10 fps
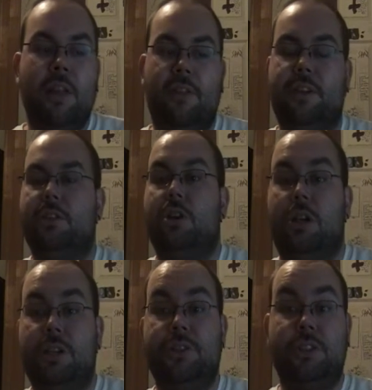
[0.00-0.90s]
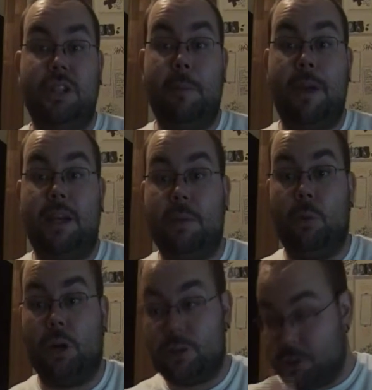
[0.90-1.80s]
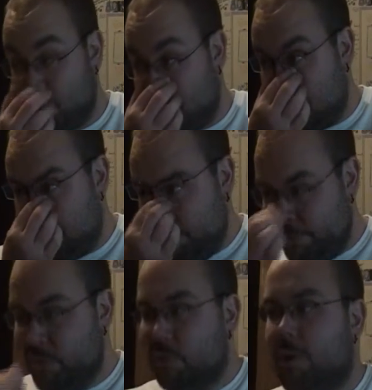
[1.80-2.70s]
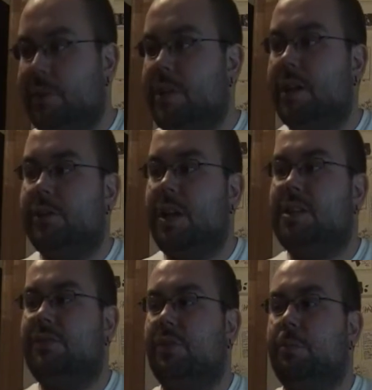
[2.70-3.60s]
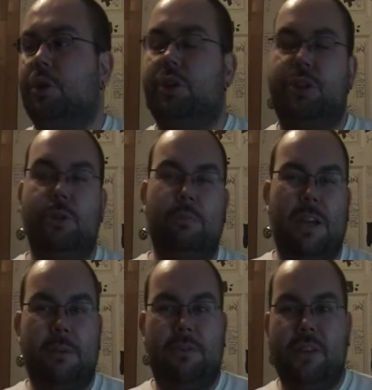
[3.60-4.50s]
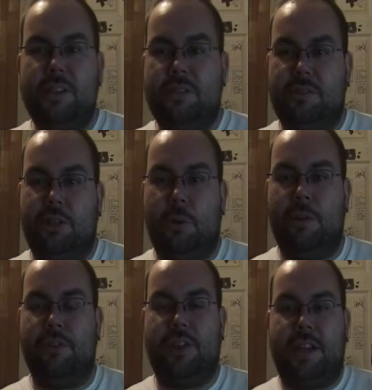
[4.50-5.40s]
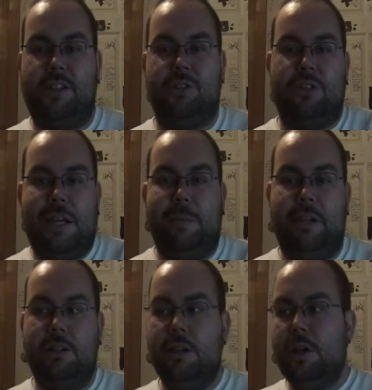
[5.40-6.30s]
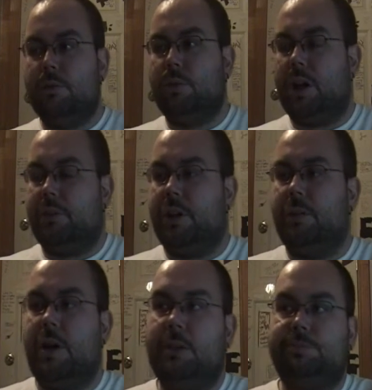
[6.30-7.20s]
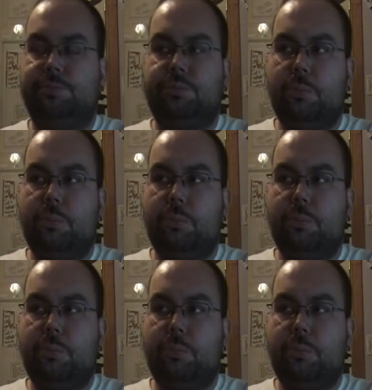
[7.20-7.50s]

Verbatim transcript: They didn't call it the dilemma anymore. So I take it that's from her cute baby face, and, you know, everything has her name in it. Rah-de-rah-de-rah.